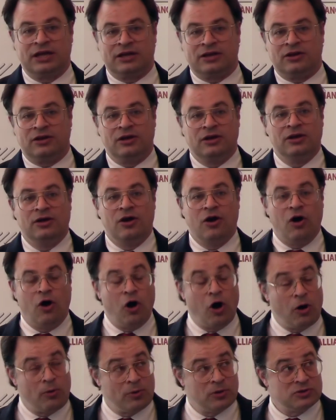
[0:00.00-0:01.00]
get
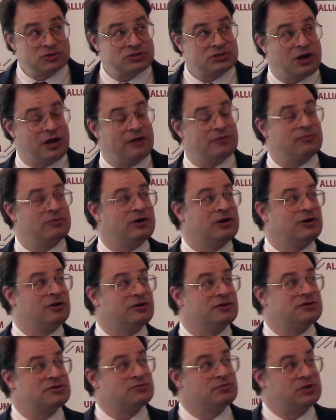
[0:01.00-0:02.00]
almost all the rare
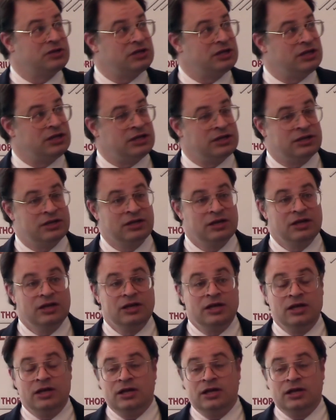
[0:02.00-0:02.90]
earths we need